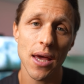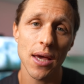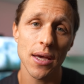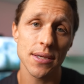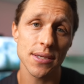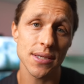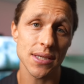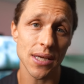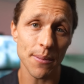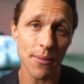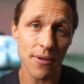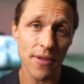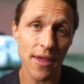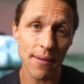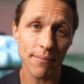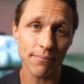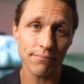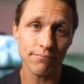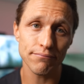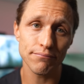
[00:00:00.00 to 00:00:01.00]
Some of
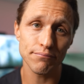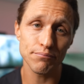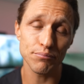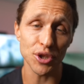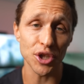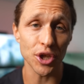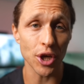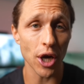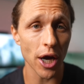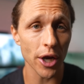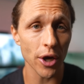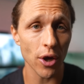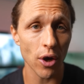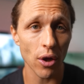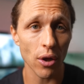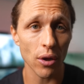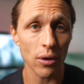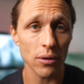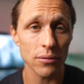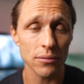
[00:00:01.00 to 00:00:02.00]
them, but not
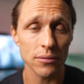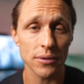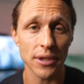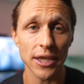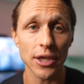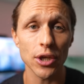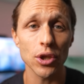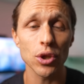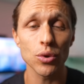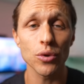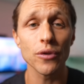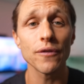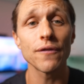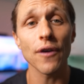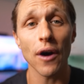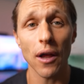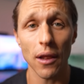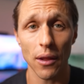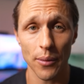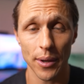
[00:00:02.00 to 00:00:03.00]
all, include the
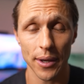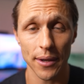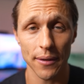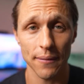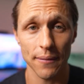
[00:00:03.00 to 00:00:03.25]
following.